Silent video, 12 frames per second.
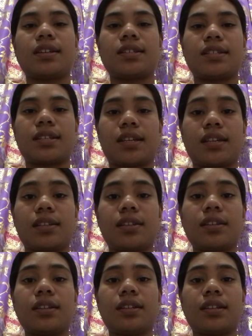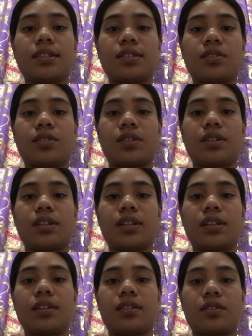Secondly is the
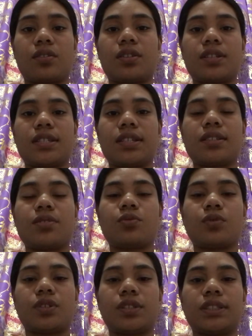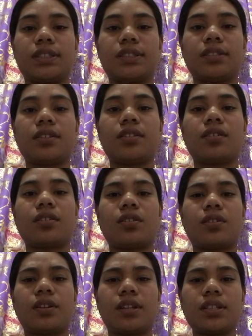condensed words.
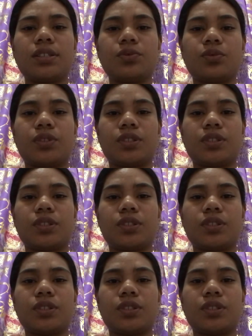Condensed